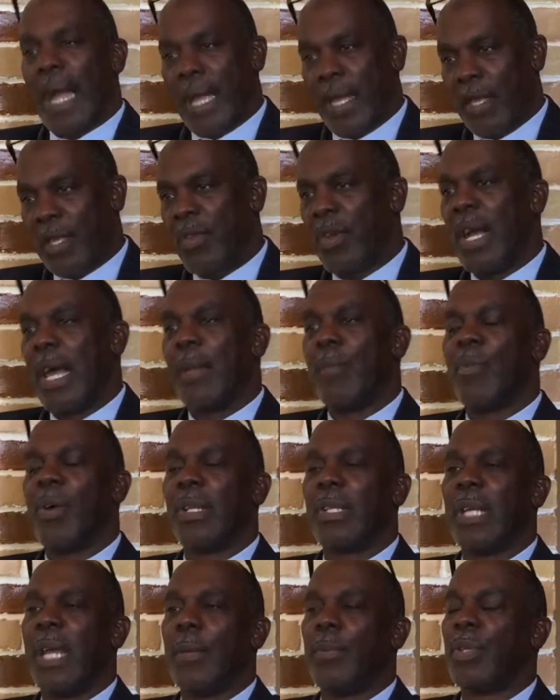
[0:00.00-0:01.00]
Right, you got them
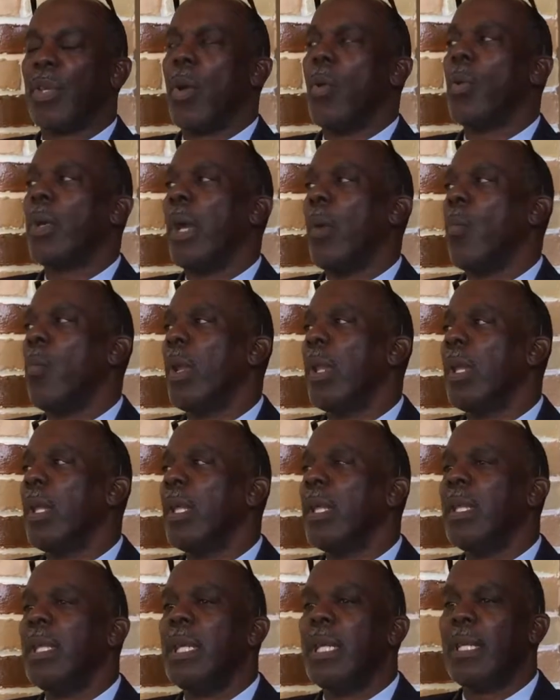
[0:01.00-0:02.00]
on tape. So okay, what are
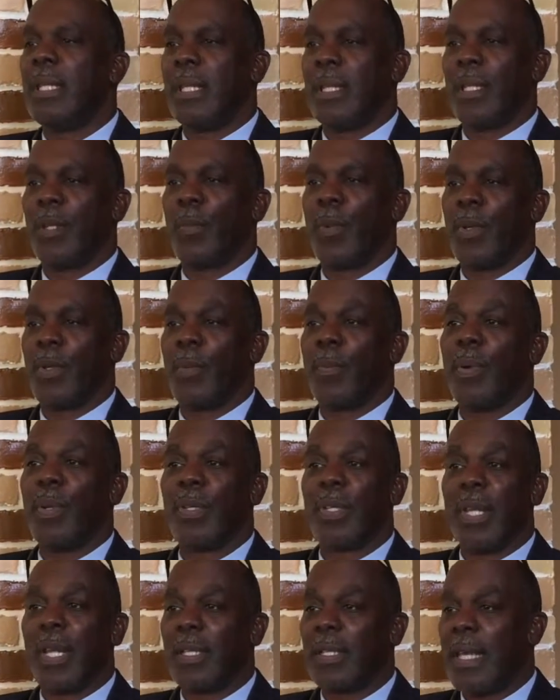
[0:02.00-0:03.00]
the needs of this person?
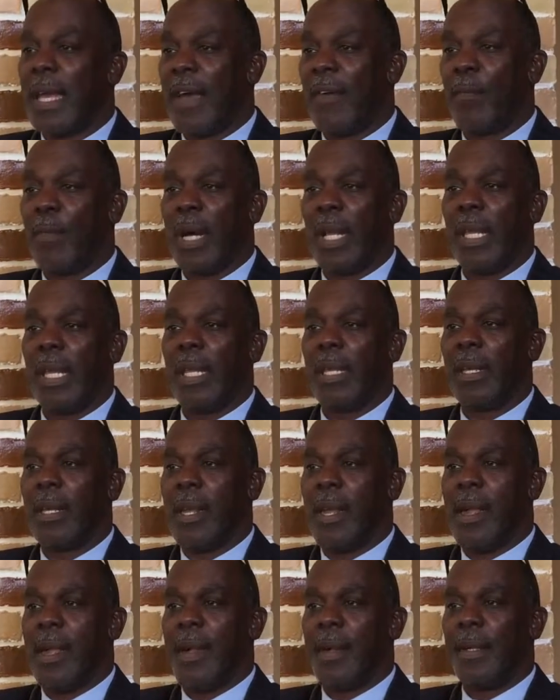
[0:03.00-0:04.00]
Person doesn't have money,
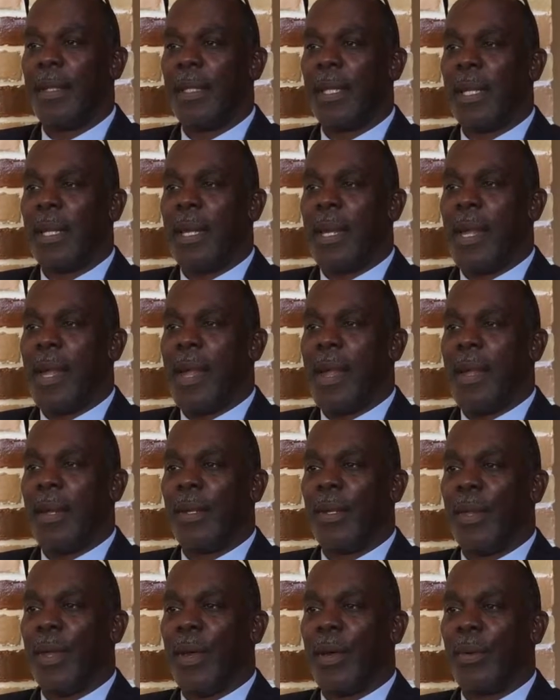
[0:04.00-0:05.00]

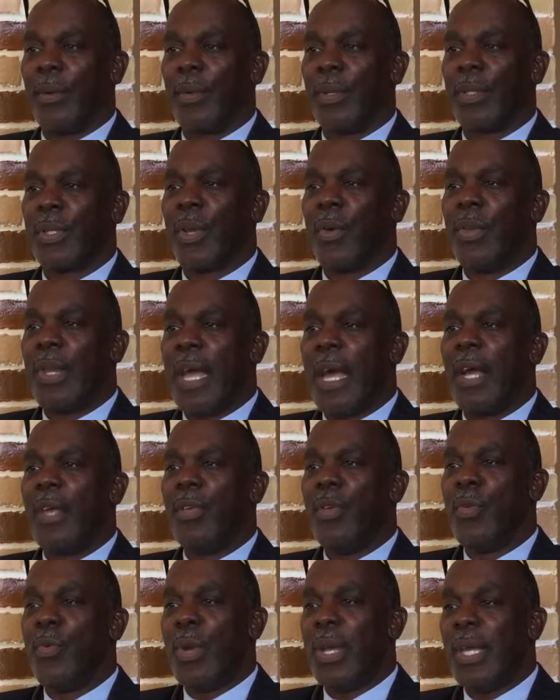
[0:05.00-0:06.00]
you know. So now
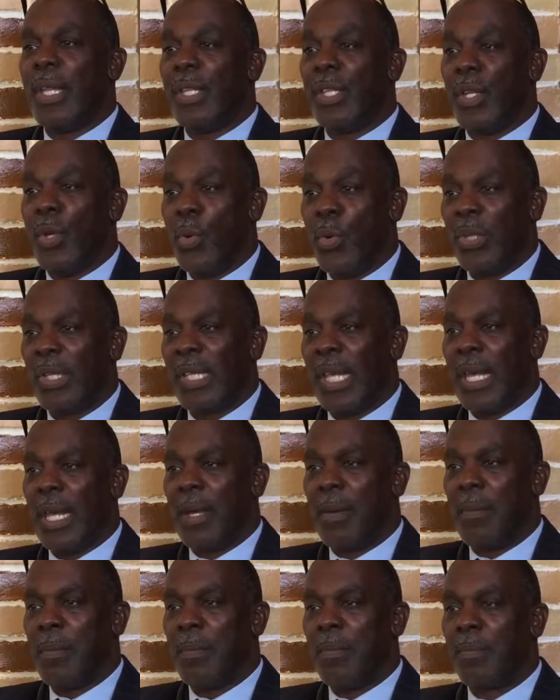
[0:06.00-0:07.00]
you induce
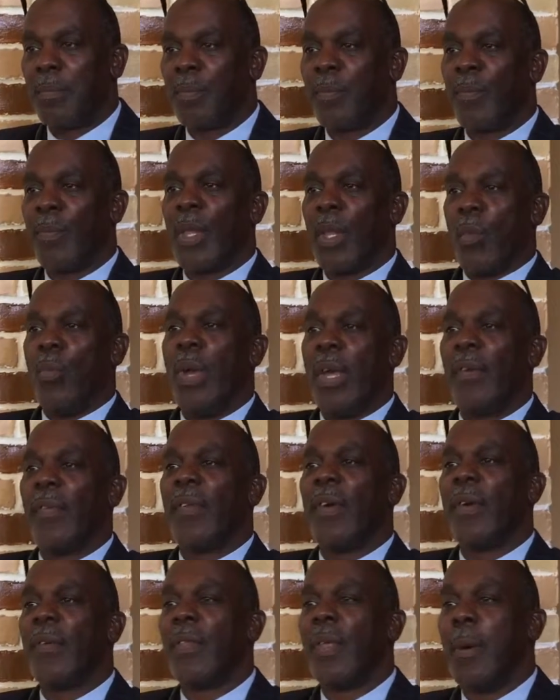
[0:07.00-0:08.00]
him with
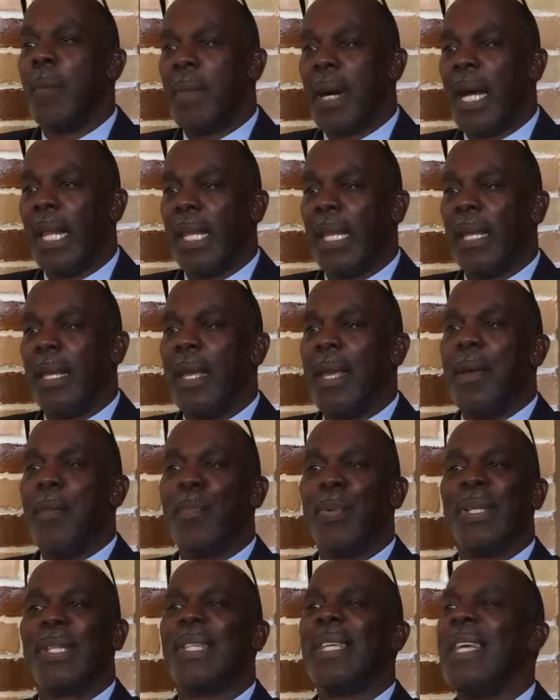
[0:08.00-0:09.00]
the money.
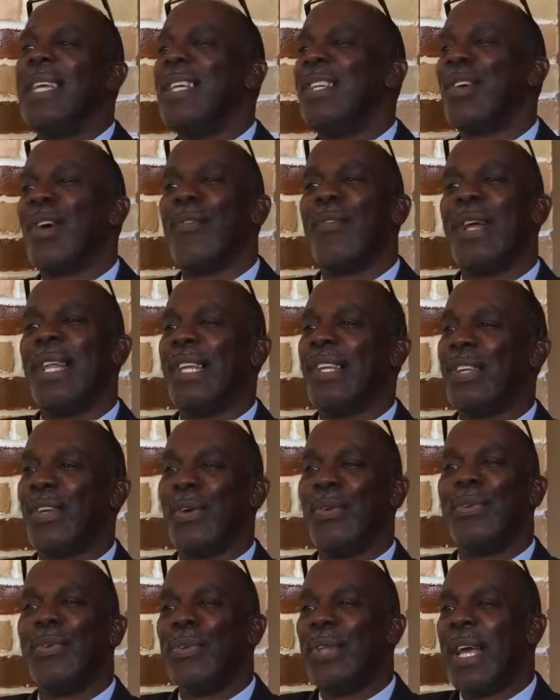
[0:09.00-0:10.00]
But see, he's already
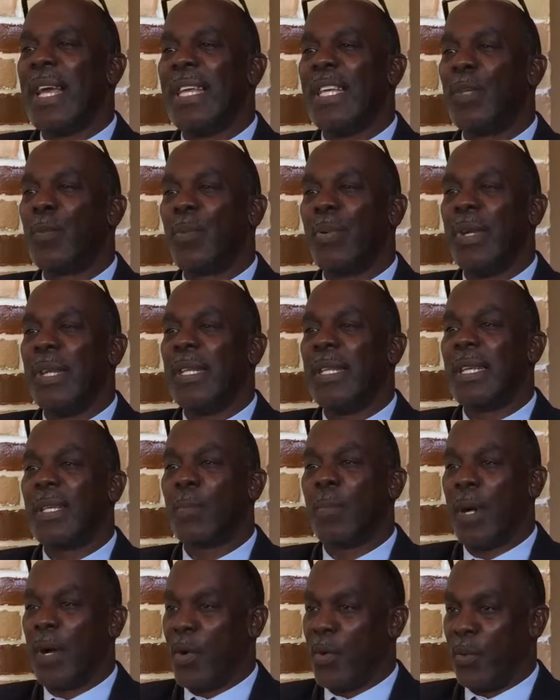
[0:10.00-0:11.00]
showed you that he's
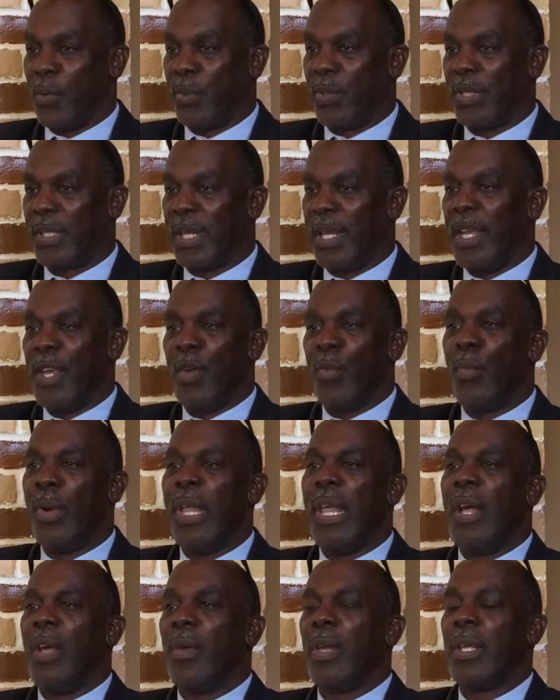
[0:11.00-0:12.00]
predisposed.
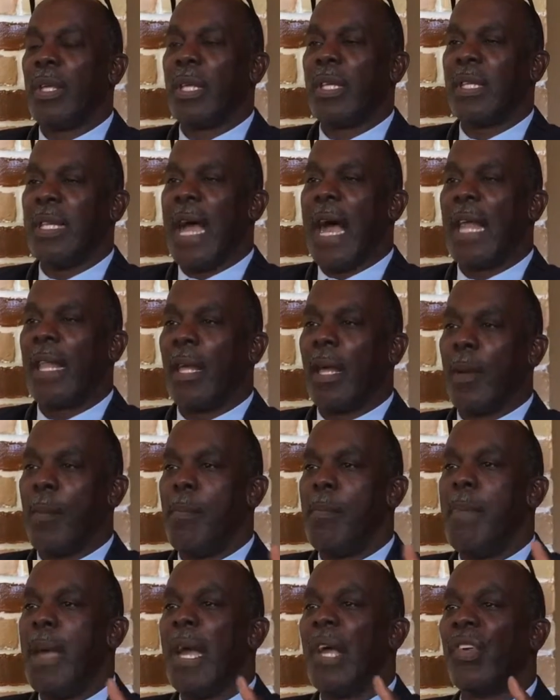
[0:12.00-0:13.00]
It's not a
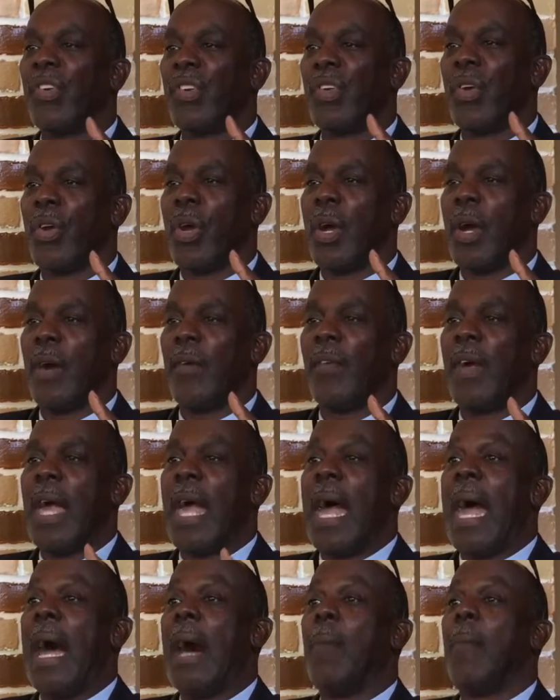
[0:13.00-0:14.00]
measure of
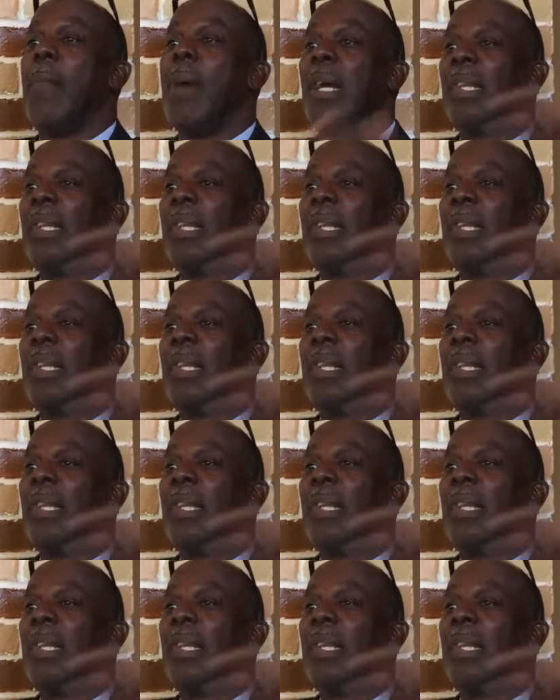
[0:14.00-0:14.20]
how